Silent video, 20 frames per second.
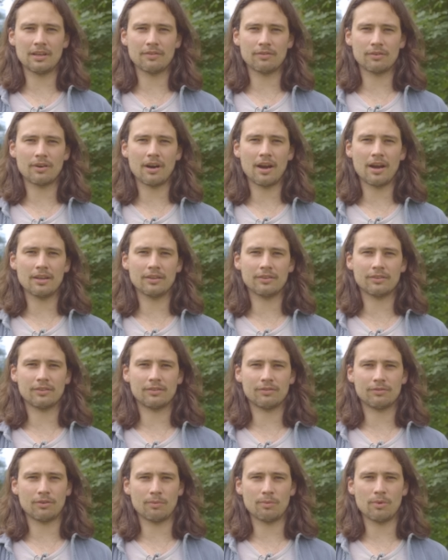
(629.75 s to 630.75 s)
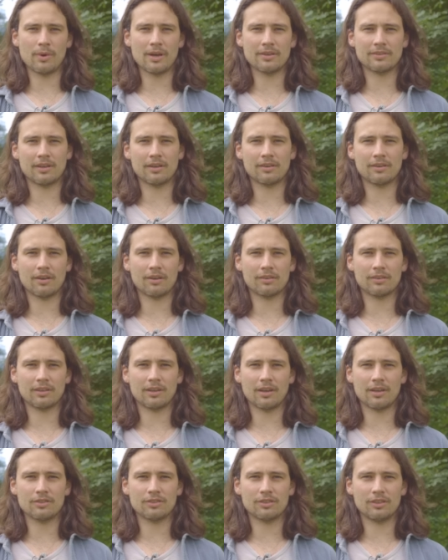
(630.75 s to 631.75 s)
level rise from the West
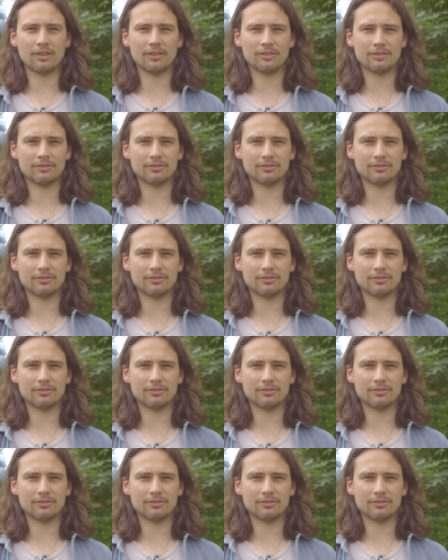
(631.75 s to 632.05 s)
Antarctic ice sheet.